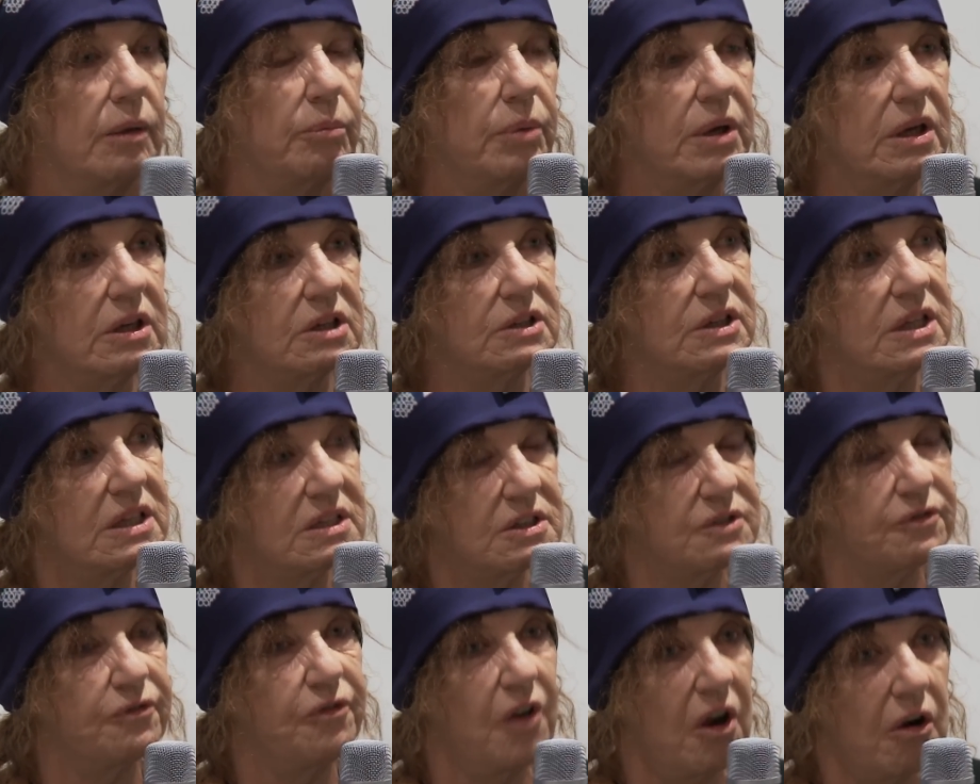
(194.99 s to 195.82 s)
But it
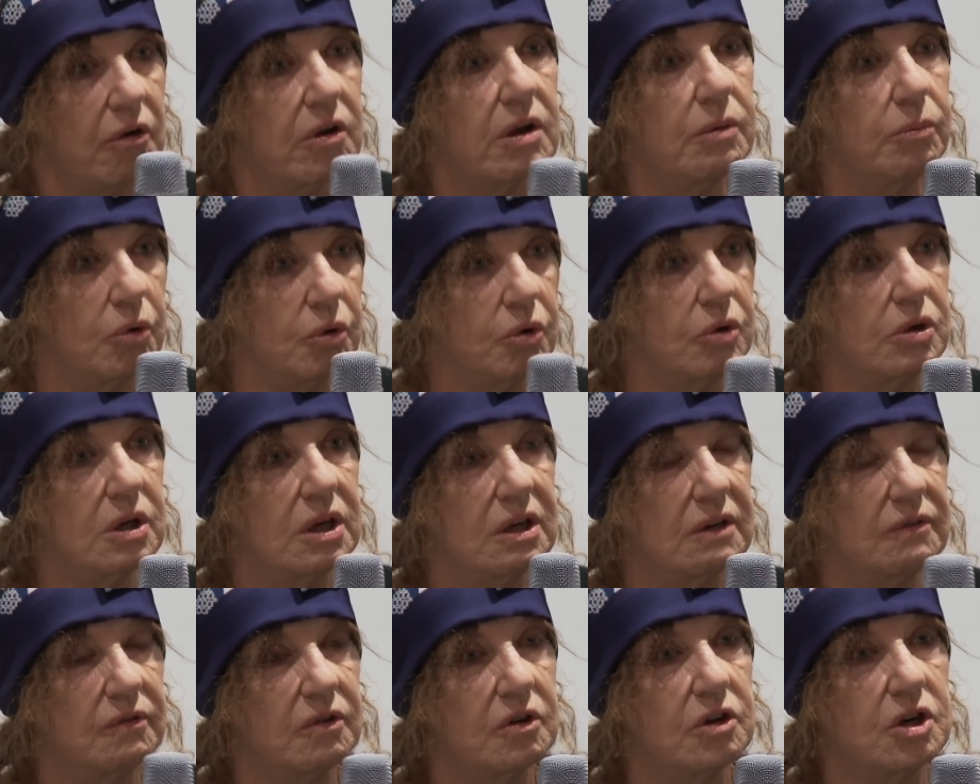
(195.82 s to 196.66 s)
is very
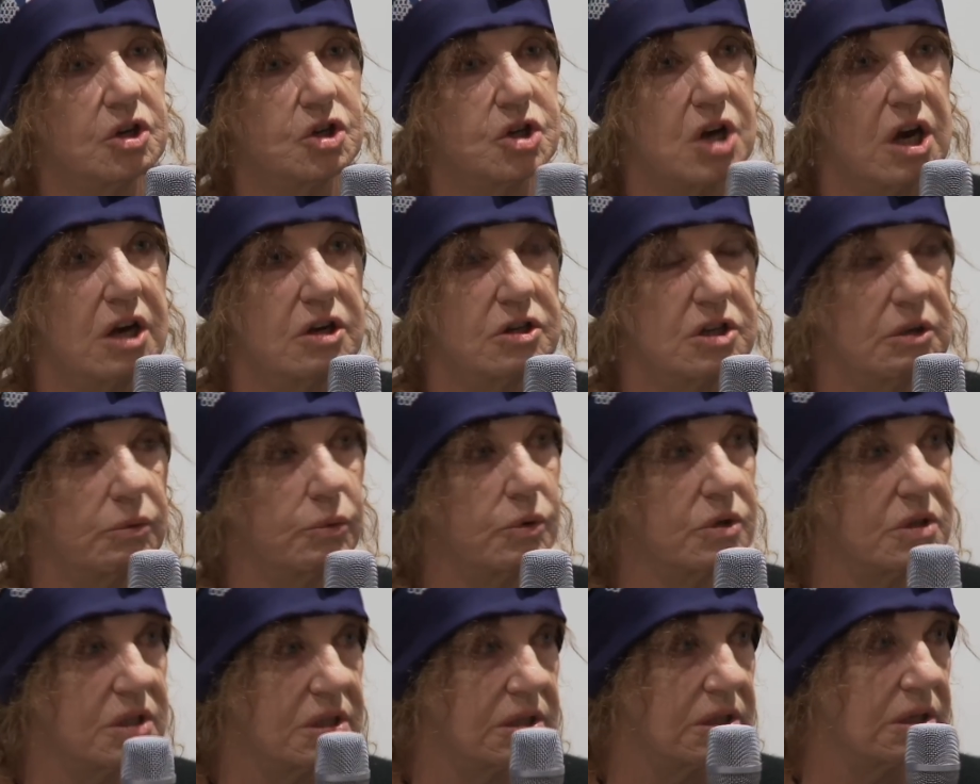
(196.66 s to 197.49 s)
moody and very changing,
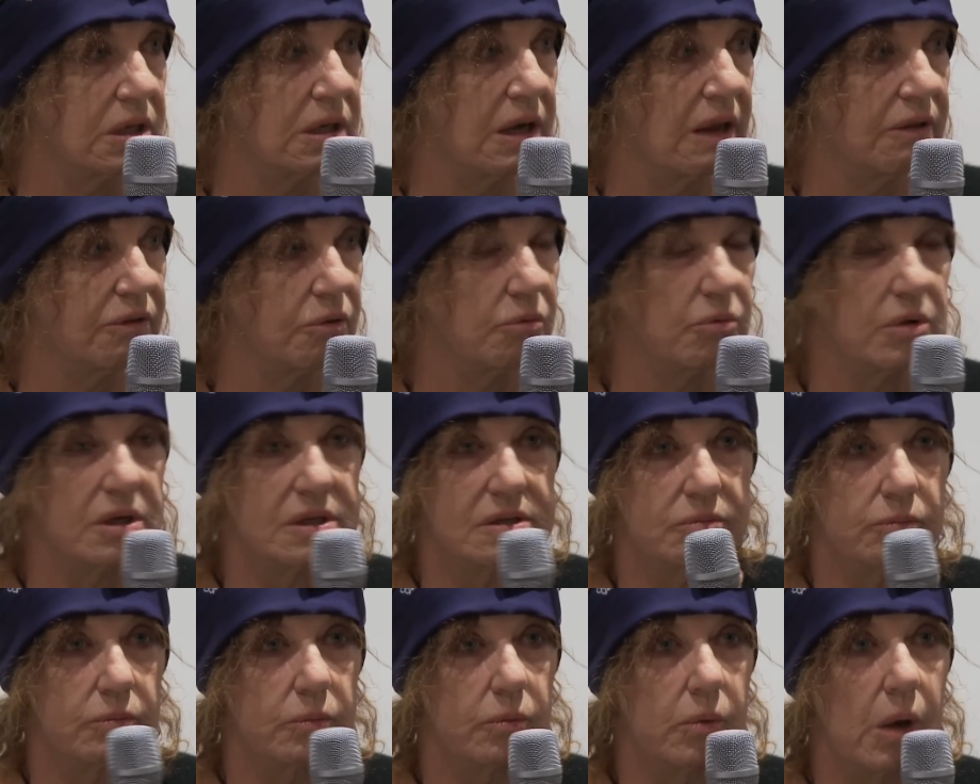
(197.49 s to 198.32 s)
which is another
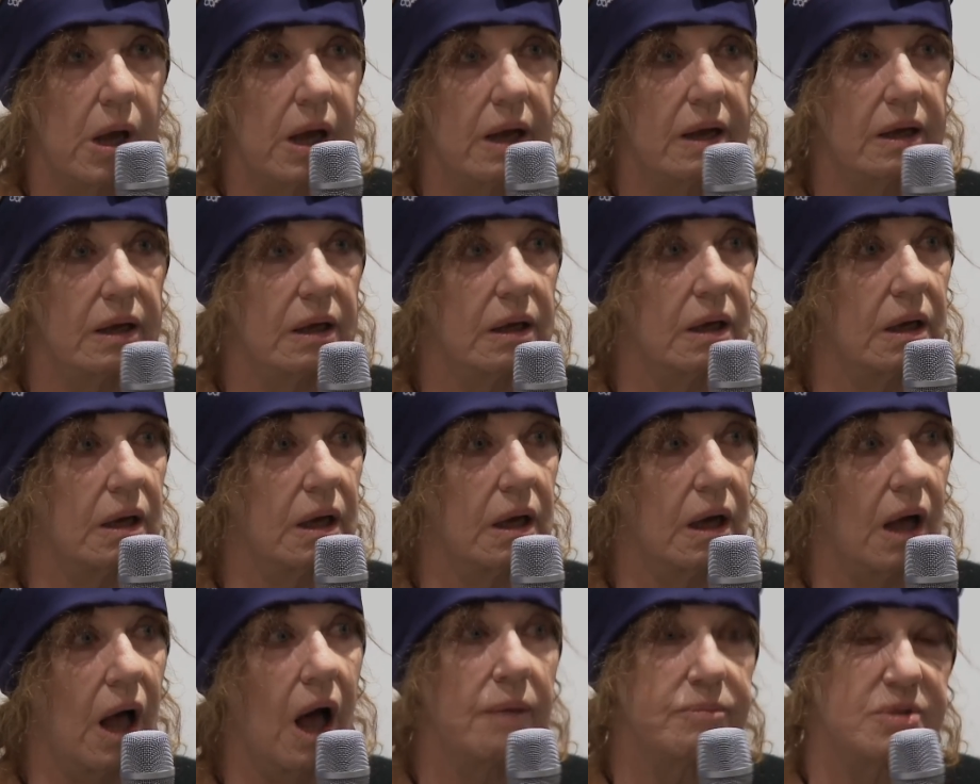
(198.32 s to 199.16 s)
reason why
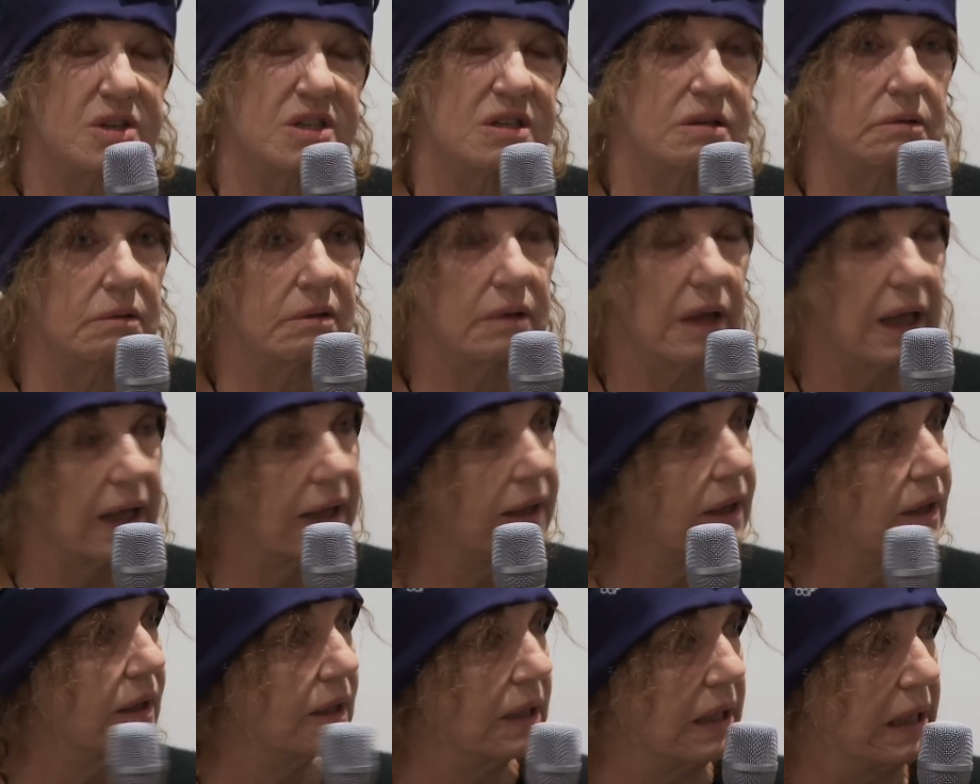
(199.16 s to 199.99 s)
I'm still
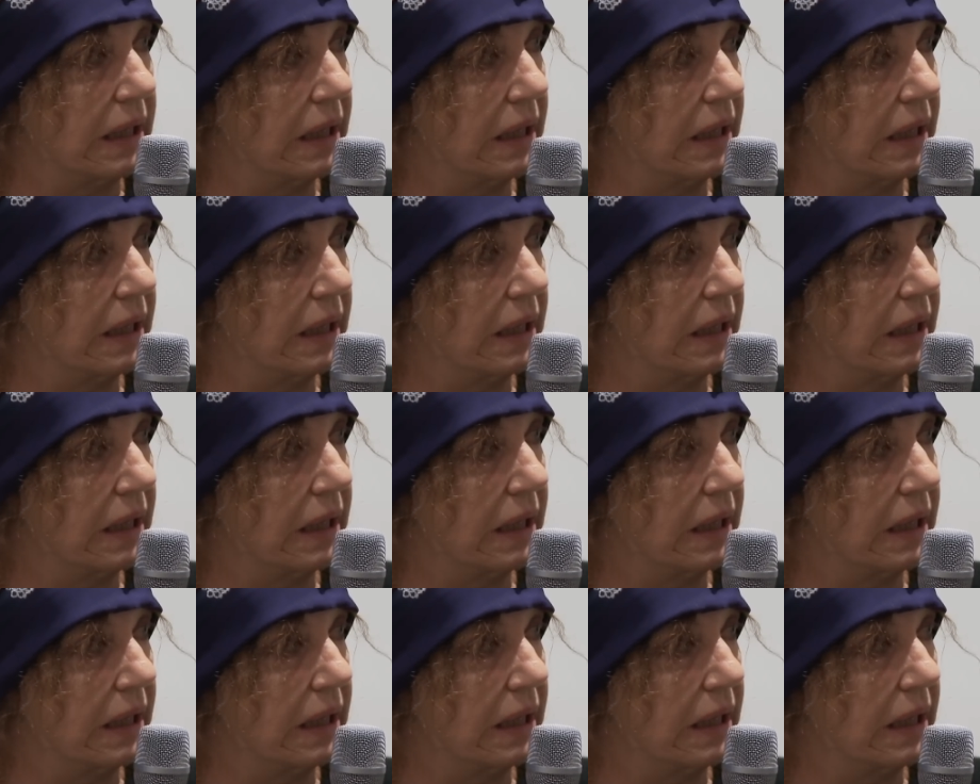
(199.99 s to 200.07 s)
there